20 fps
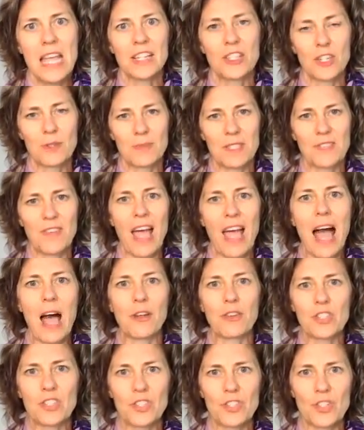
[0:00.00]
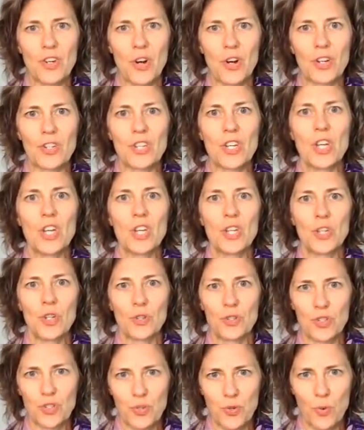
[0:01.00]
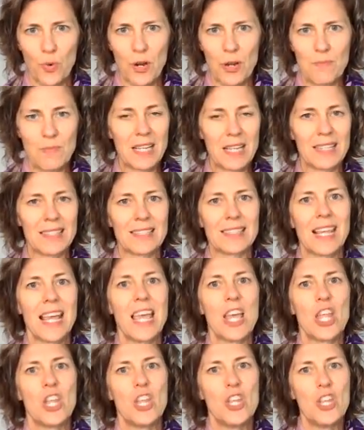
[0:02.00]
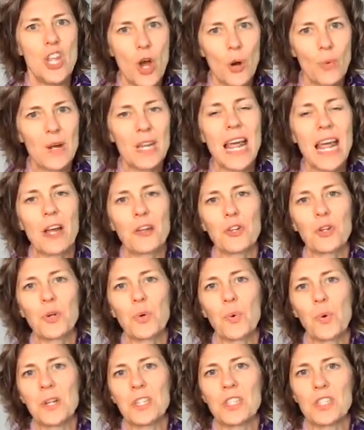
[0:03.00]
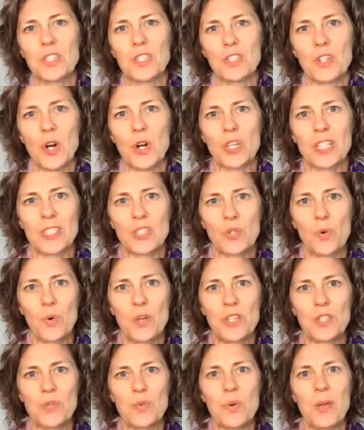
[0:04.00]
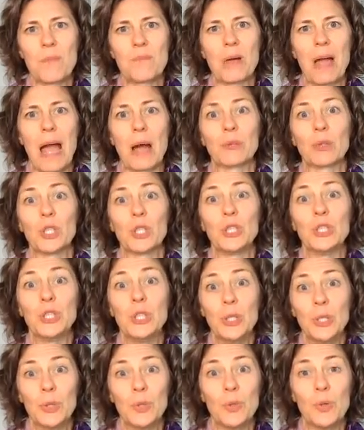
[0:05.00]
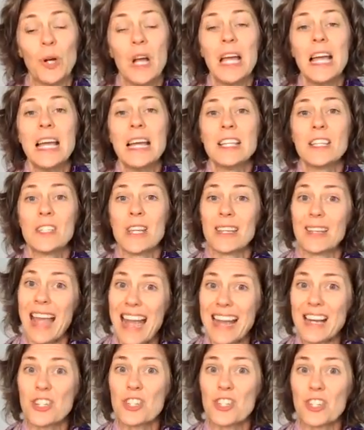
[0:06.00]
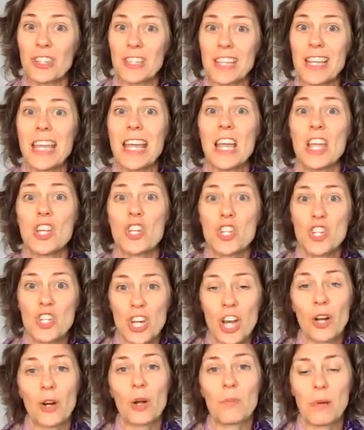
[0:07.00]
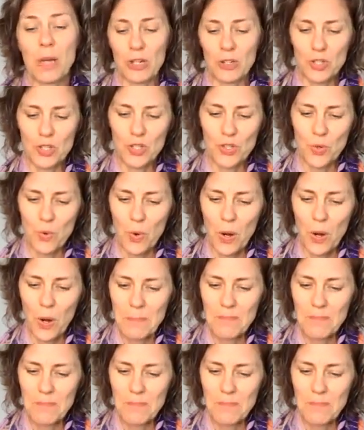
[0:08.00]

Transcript: in terms of how to start your story, because knowing how you're going to start is going to empower you to actually share a better story.